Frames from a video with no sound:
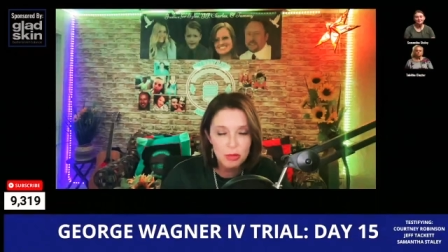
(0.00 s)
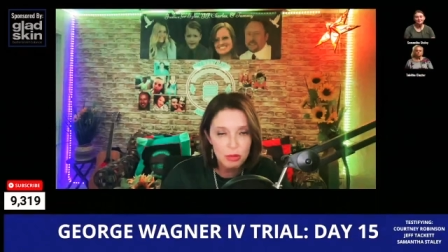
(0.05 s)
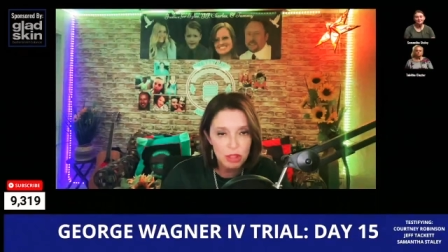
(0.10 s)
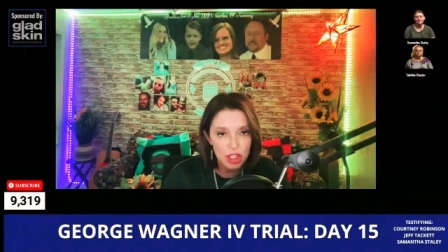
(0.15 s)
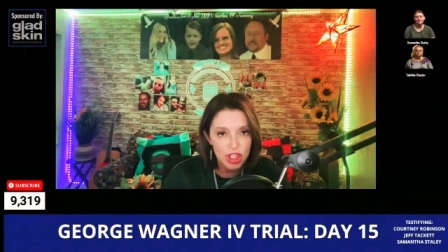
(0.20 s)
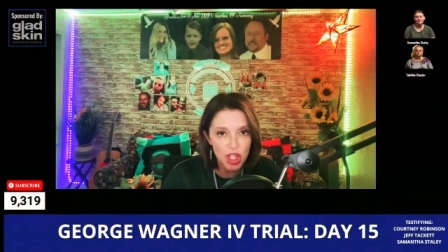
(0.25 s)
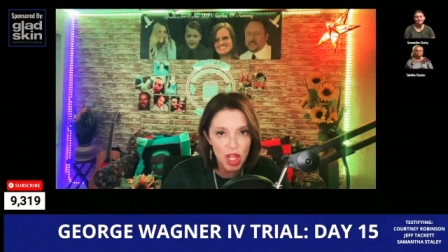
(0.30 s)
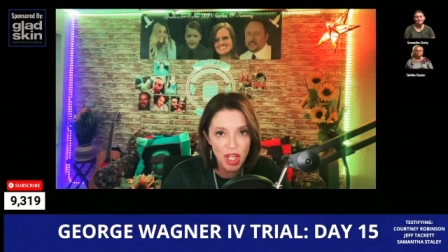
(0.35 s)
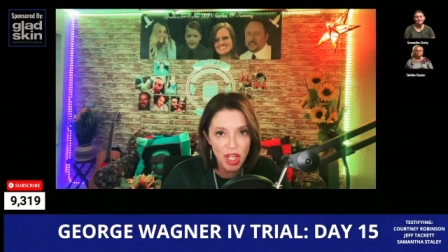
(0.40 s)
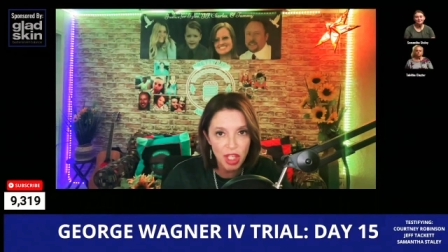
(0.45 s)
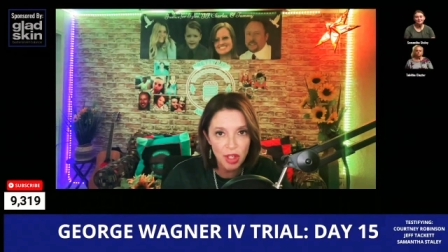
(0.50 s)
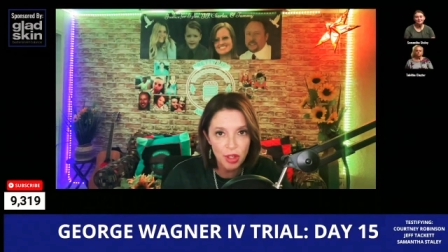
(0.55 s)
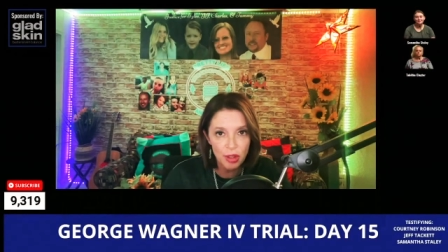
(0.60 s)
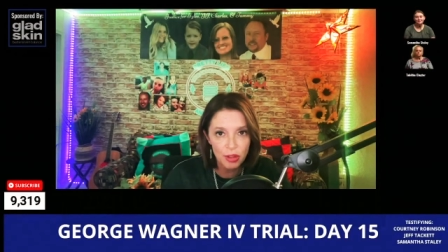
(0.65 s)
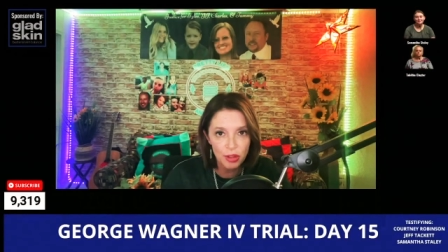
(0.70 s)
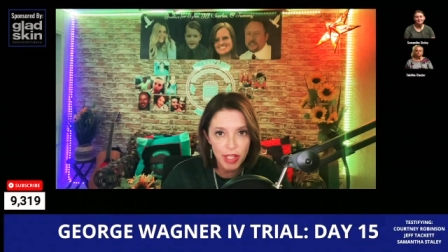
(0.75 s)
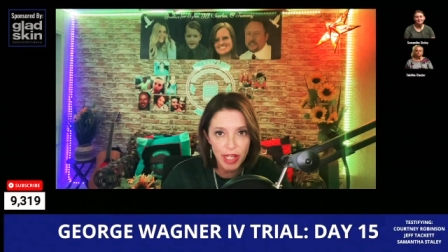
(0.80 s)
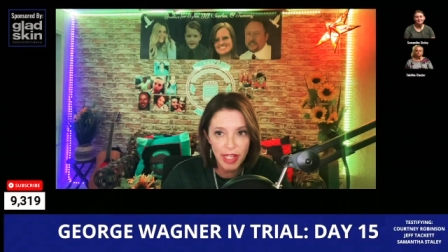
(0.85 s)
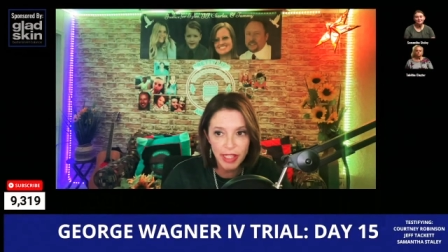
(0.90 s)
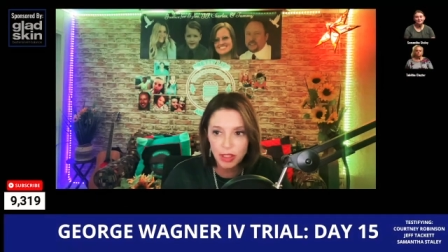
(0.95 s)
was shaking
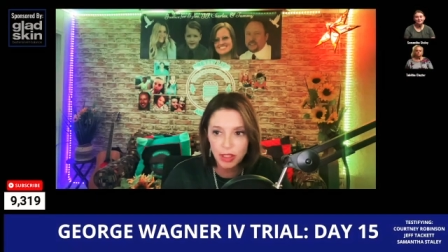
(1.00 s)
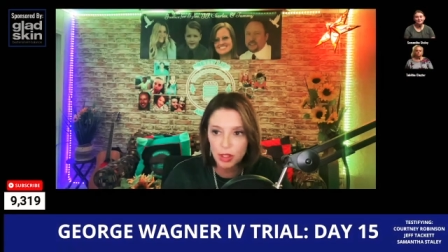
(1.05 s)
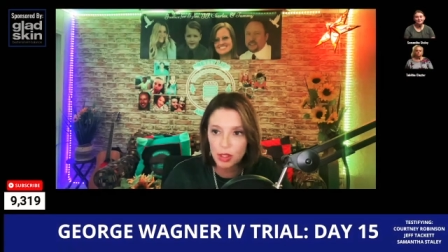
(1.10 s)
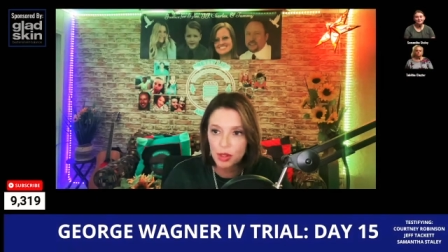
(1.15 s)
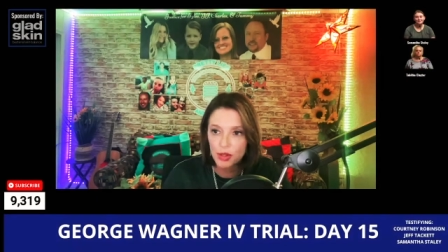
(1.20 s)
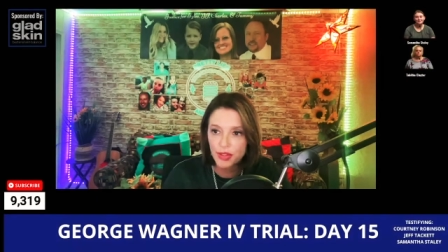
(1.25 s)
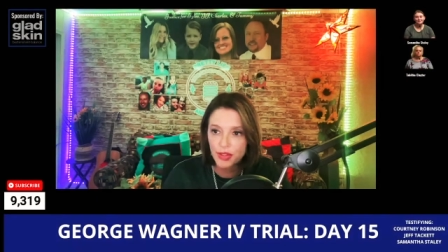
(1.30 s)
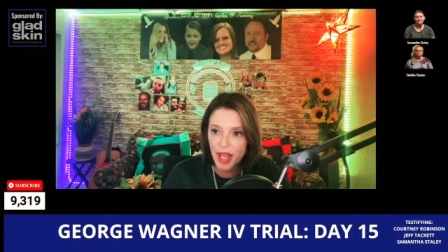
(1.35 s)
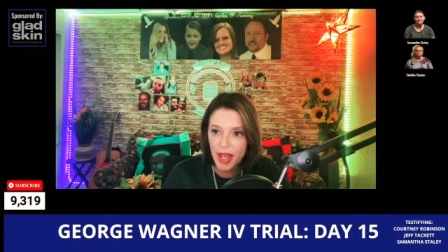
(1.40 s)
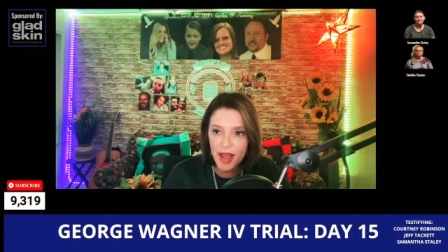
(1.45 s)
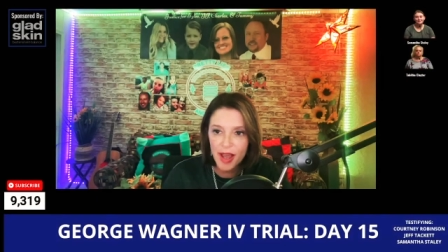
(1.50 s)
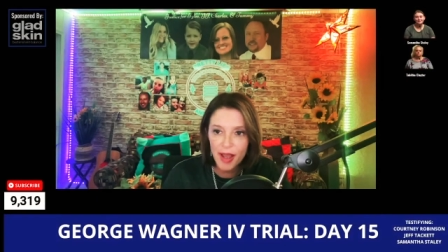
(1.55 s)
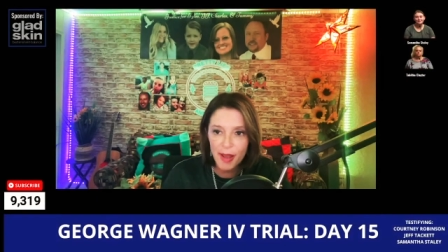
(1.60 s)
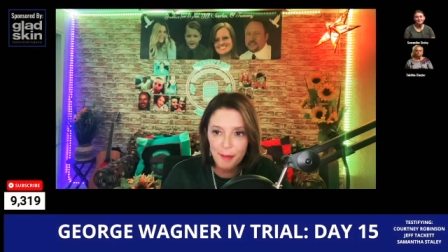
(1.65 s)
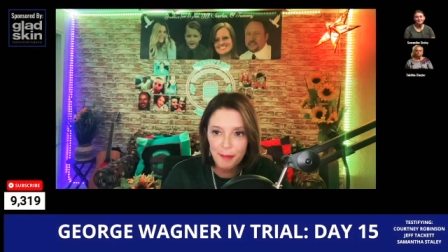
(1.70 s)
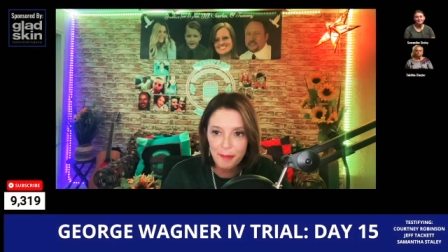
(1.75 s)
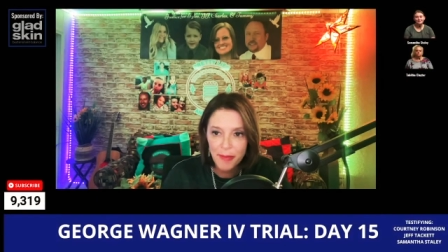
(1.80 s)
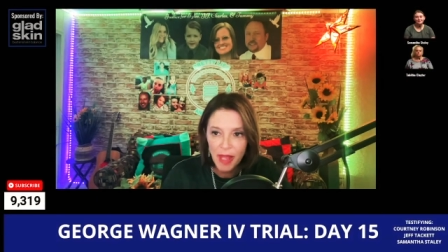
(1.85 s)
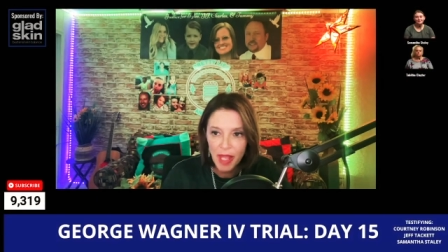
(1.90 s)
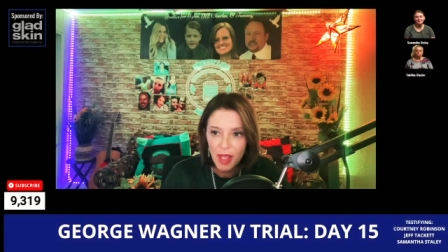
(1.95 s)
her leg the whole
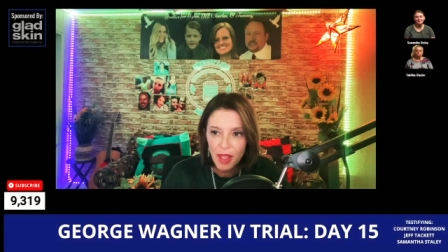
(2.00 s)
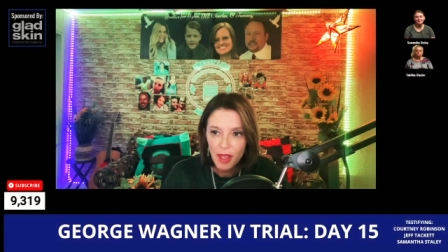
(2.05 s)
time.